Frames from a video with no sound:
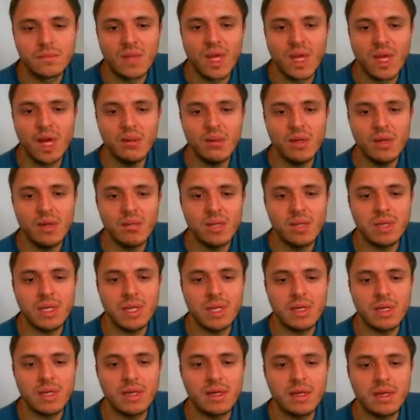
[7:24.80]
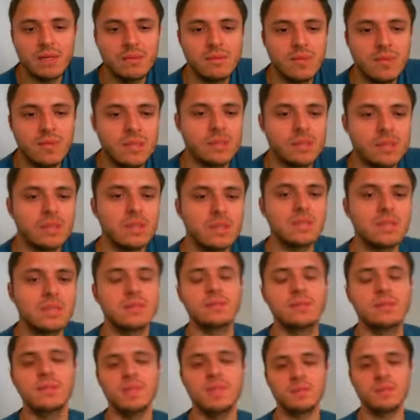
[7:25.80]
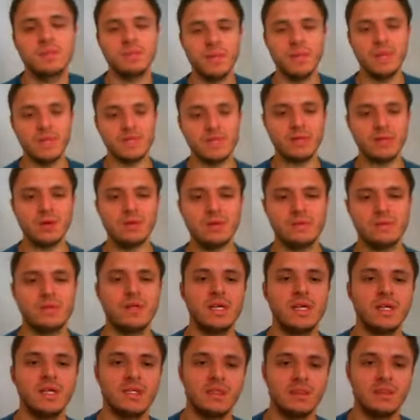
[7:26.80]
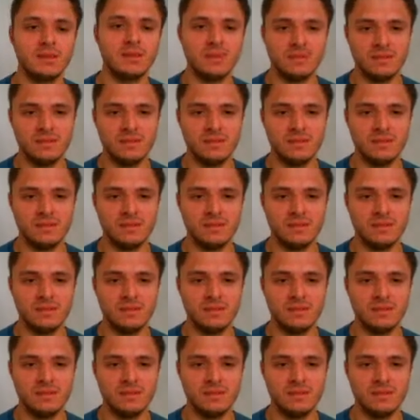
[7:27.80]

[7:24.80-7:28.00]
I want to play knight here. Let's do this. Let's go for this.